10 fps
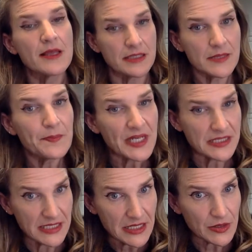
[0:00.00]
That's a
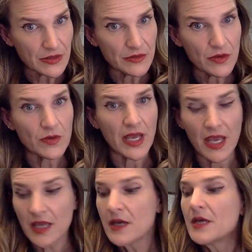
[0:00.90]
big deal.
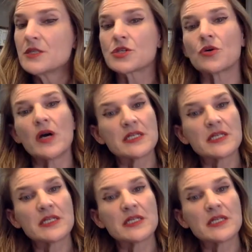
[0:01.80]
Okay, so